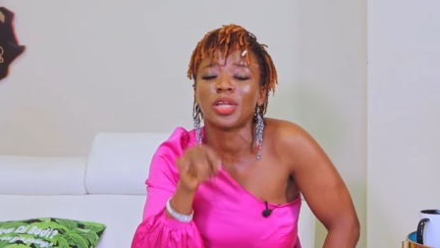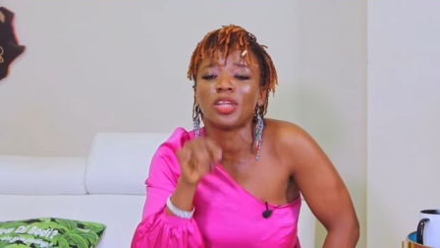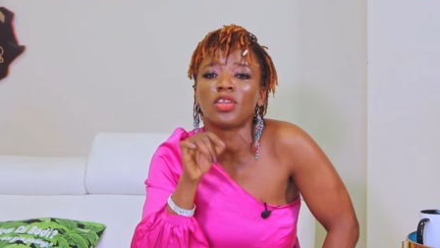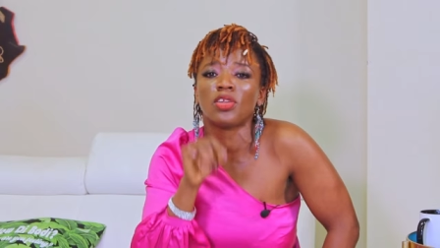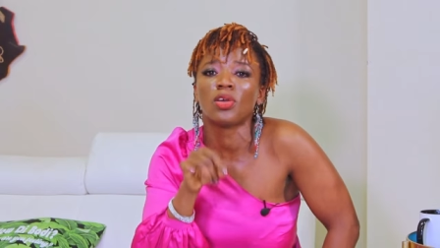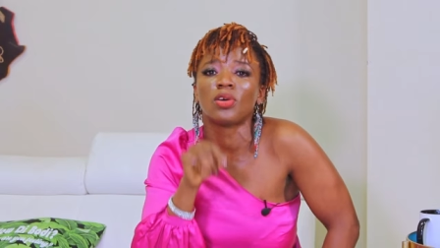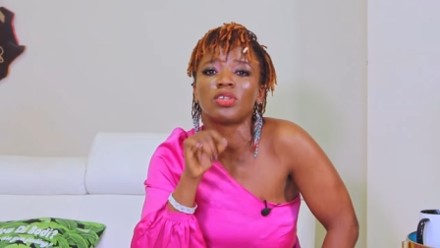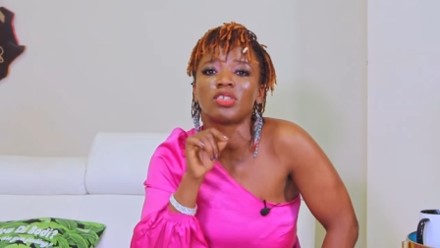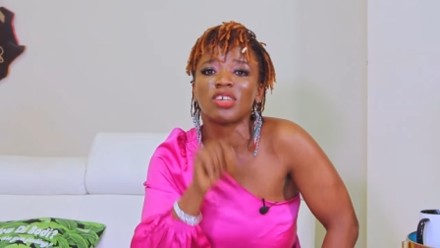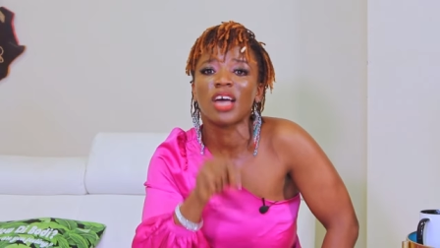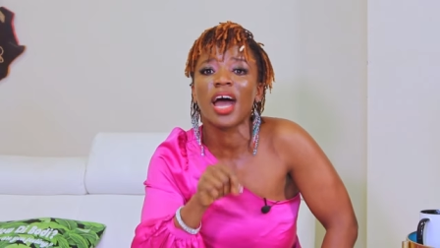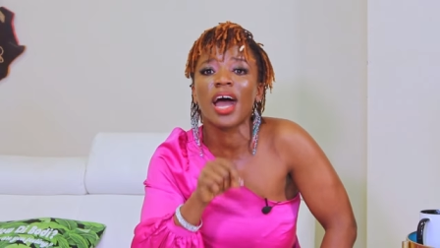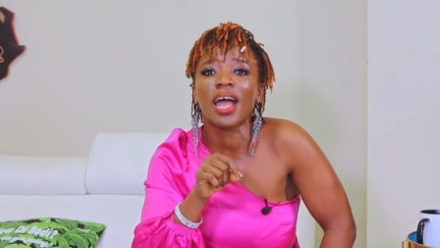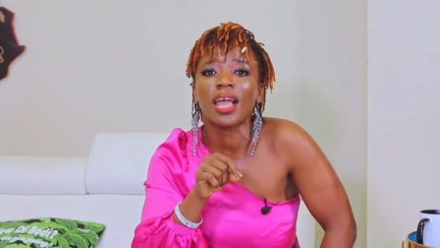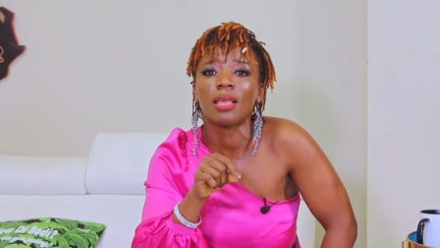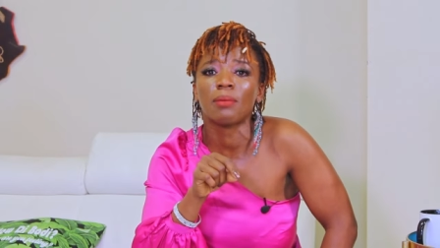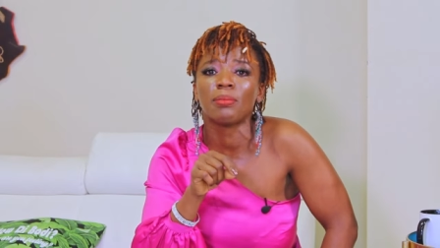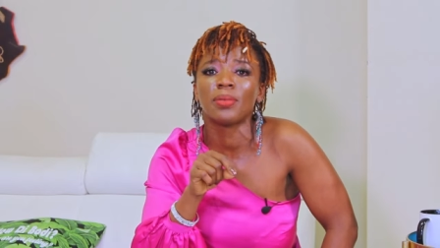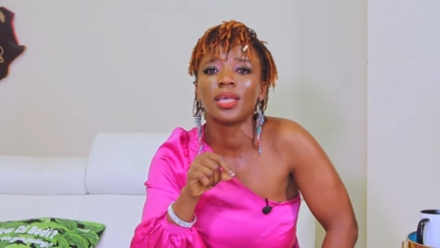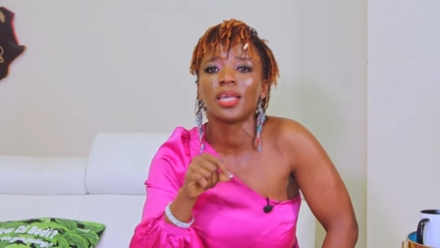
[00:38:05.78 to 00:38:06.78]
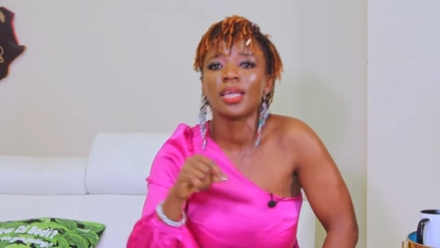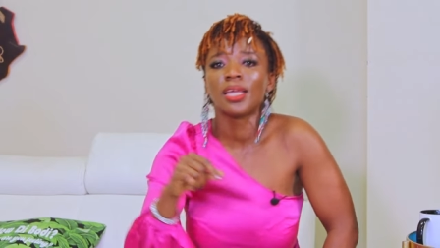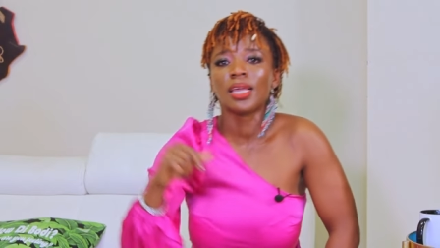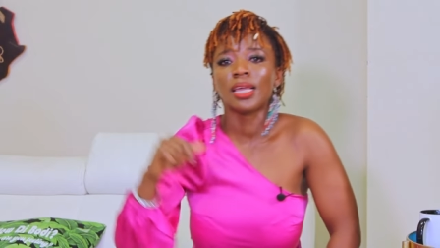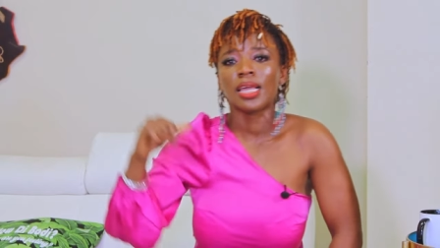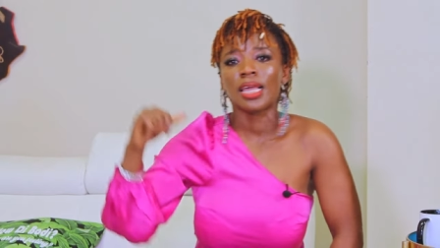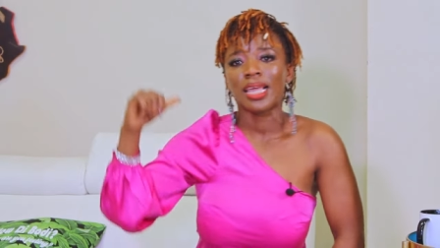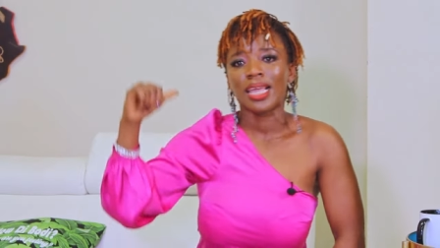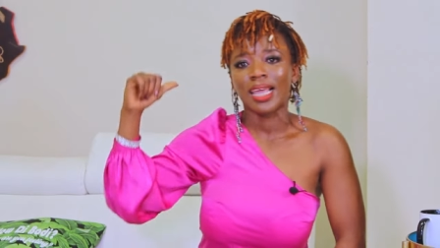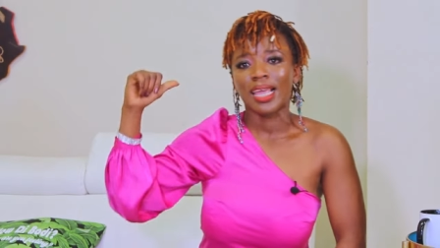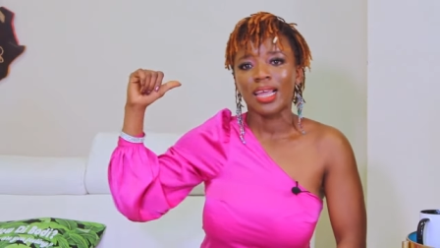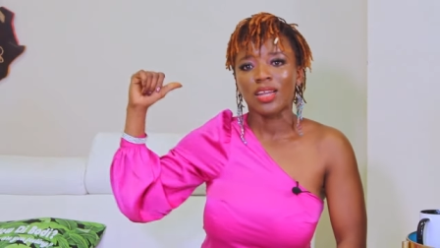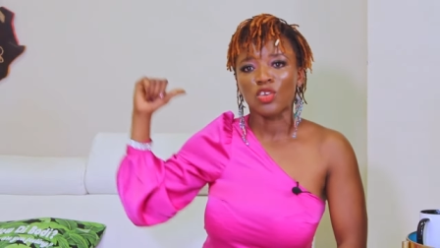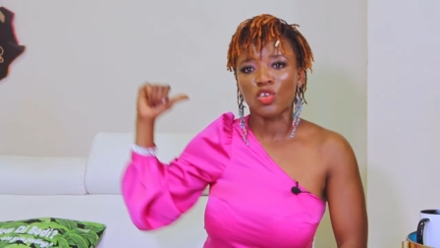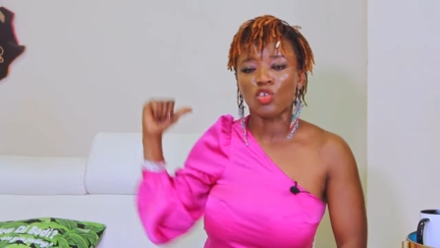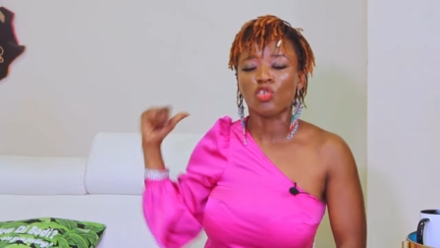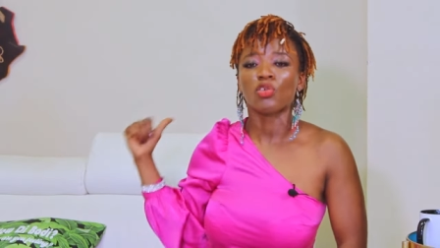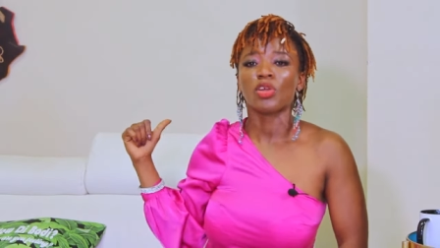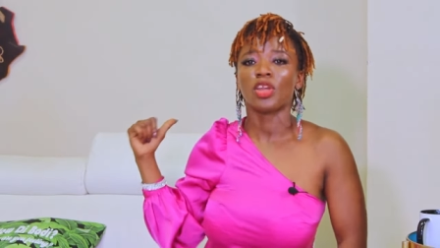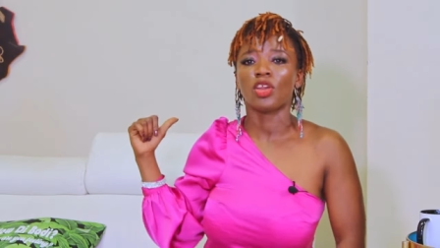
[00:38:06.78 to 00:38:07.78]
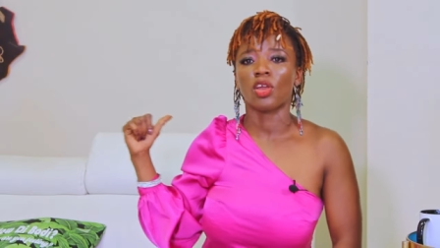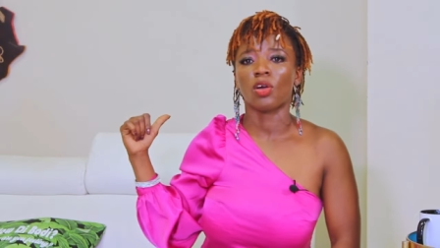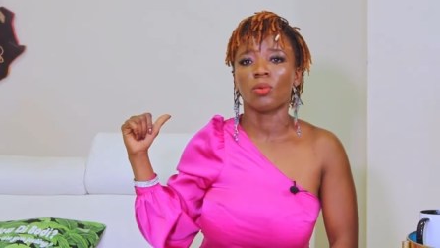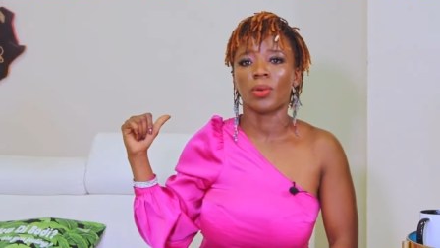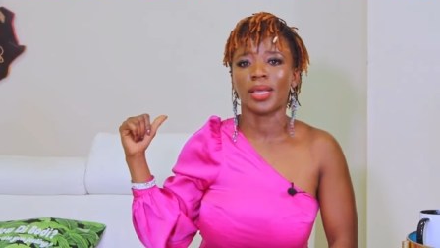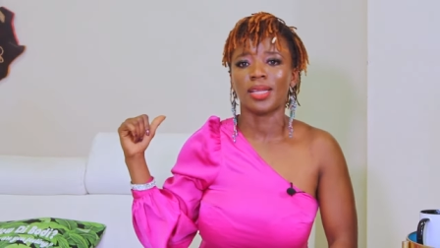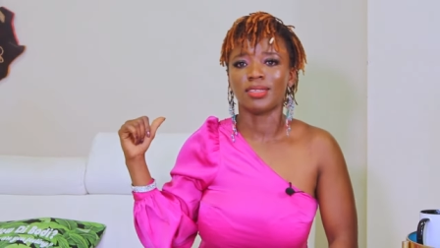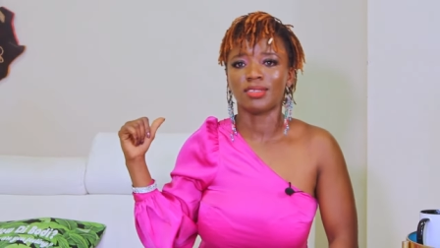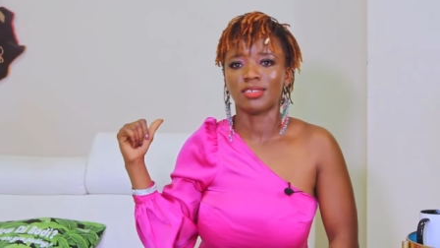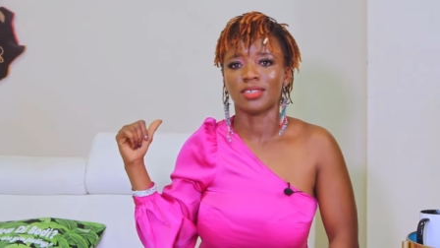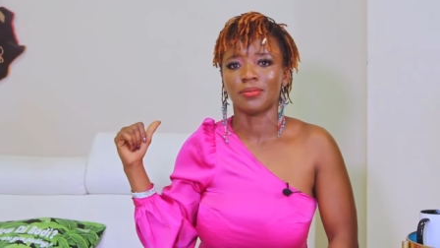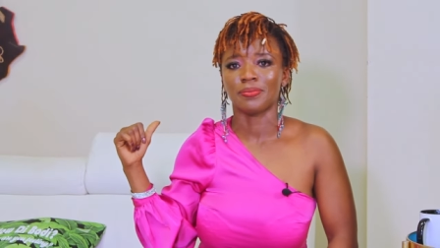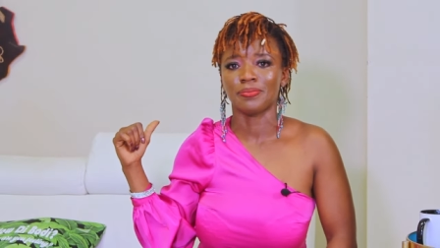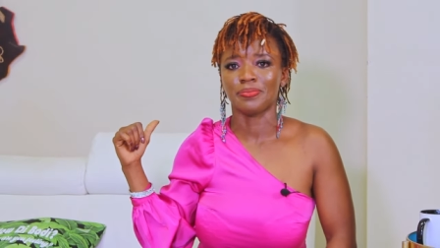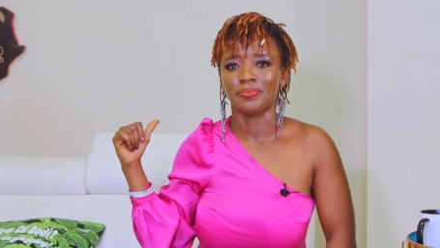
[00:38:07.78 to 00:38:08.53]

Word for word: with your time during your wait.